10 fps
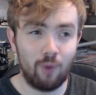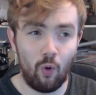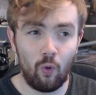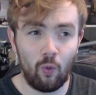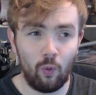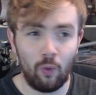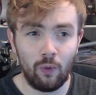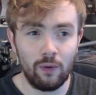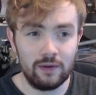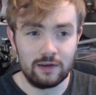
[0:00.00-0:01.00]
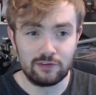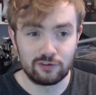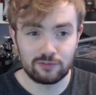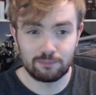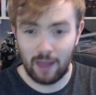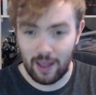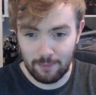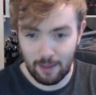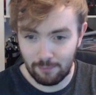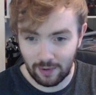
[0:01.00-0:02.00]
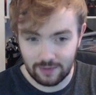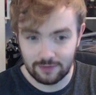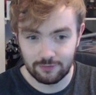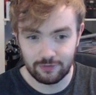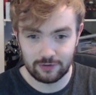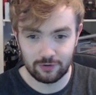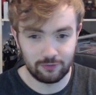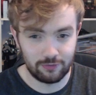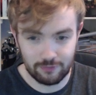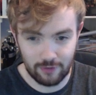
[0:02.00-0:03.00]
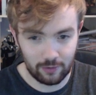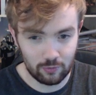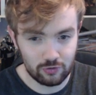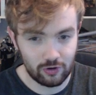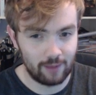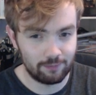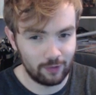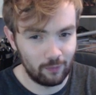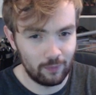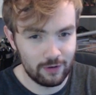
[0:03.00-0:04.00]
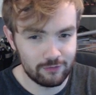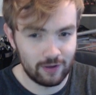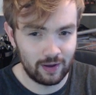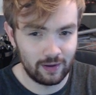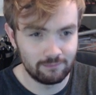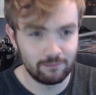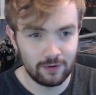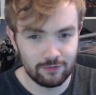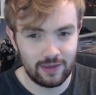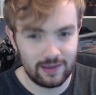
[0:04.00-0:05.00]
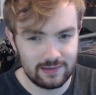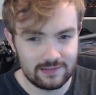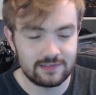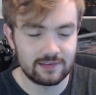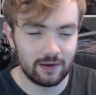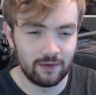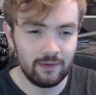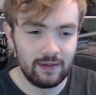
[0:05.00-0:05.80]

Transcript: or just pay a bit of money to finish off the final chapter with ease. So